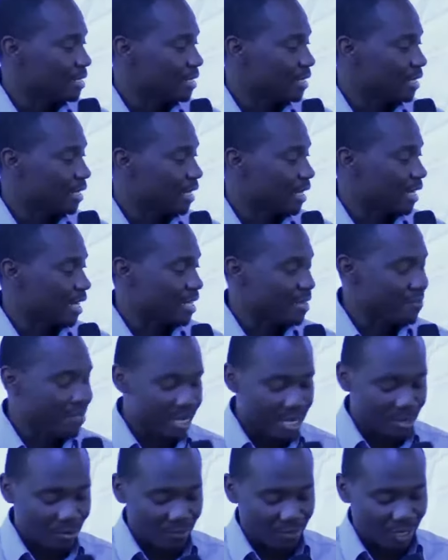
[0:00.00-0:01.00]
Another
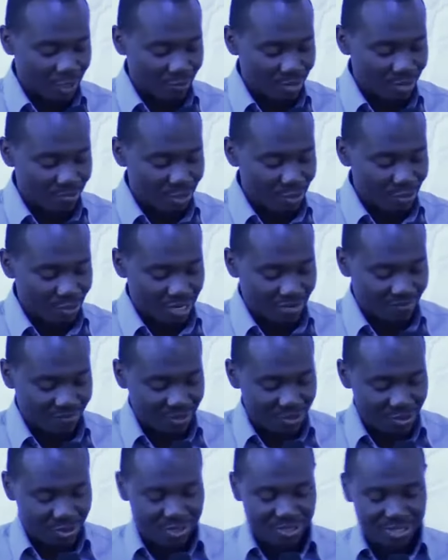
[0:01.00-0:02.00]
miracle that maybe you have
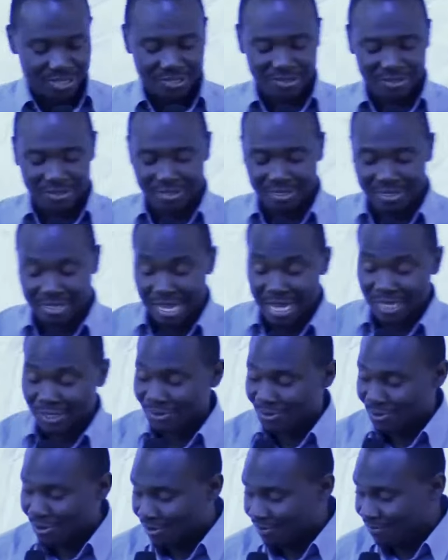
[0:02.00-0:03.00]
not
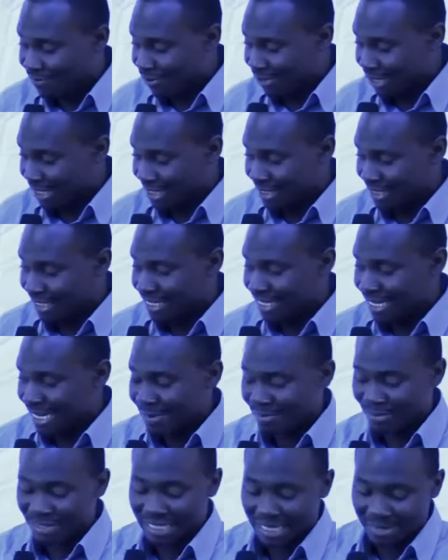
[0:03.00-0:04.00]
thanked God for is this
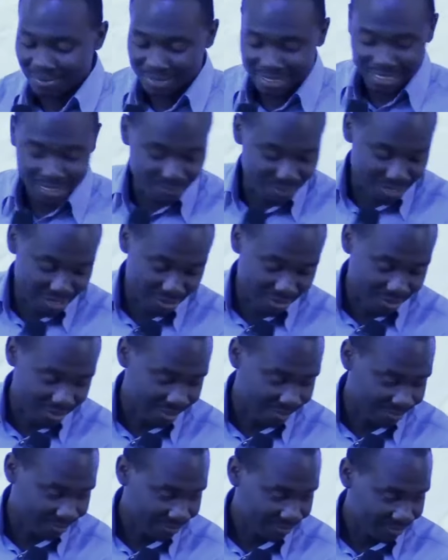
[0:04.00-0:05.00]
carpet I'm stepping
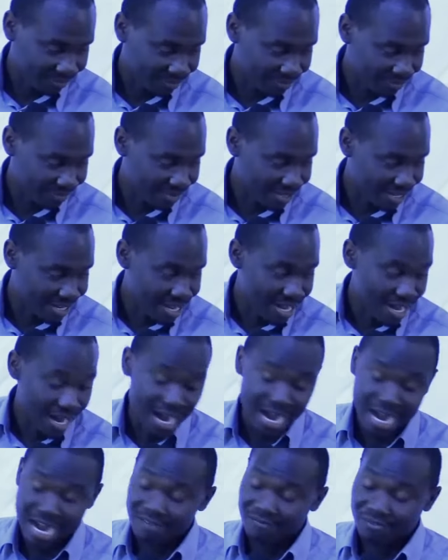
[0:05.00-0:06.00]
on.
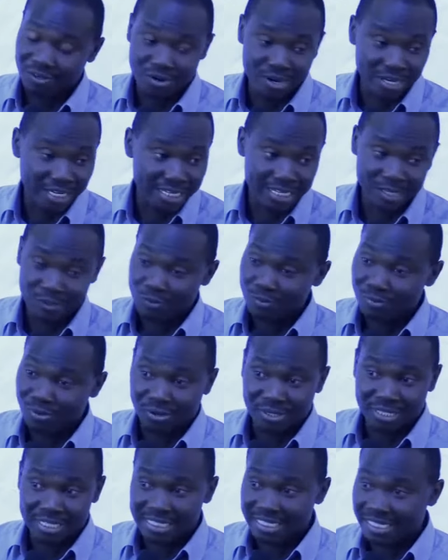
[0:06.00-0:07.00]
I have no idea who
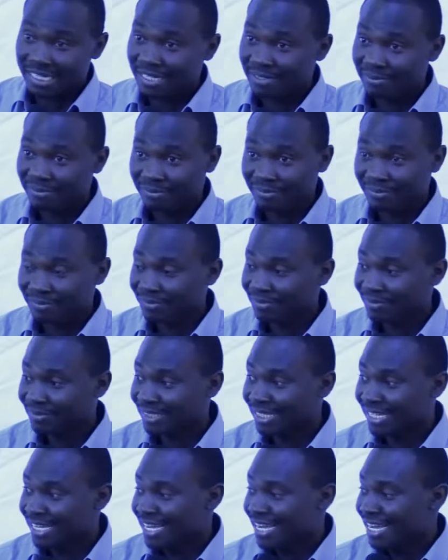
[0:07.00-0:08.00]
brought it here.
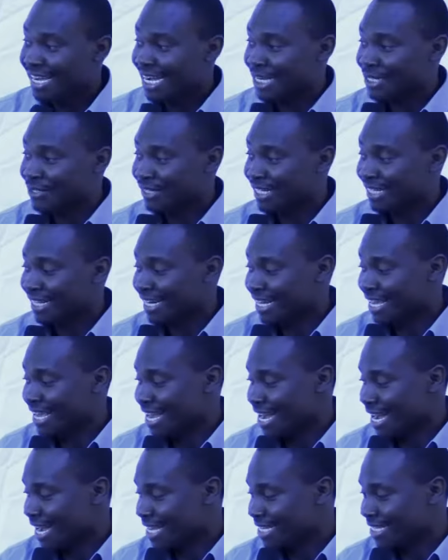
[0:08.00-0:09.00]
Actually, the day
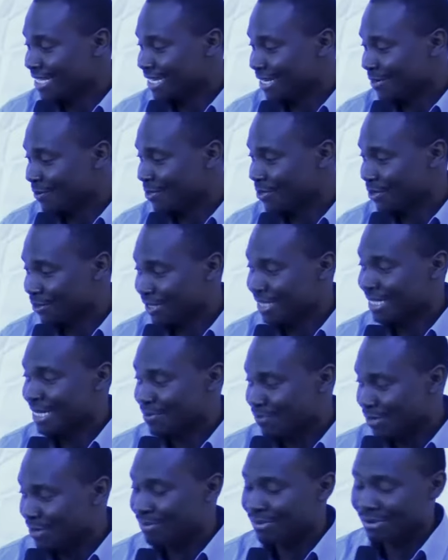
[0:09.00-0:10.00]
I asked, I was told
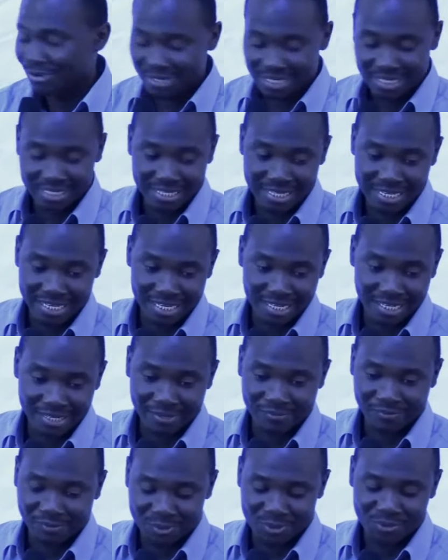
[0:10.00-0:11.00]
someone brought it. They
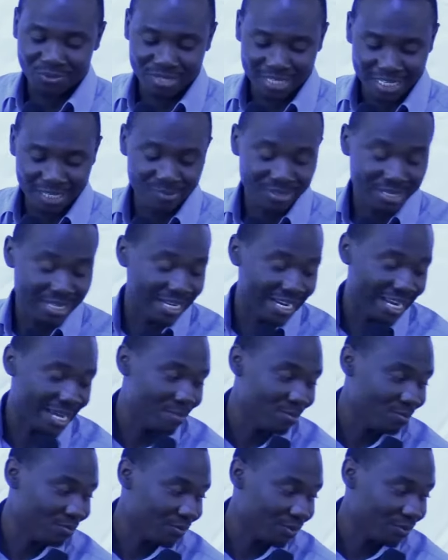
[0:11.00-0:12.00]
refused to tell me the
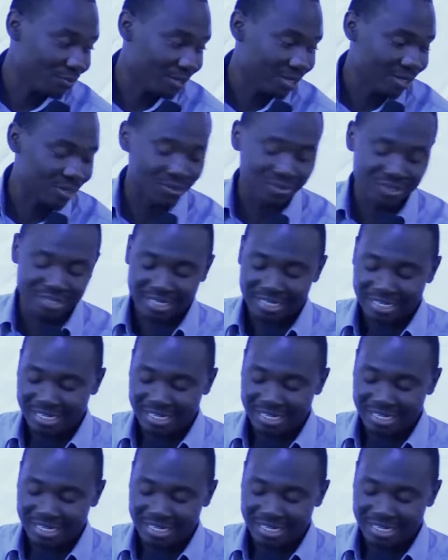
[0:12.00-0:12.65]
name of the person.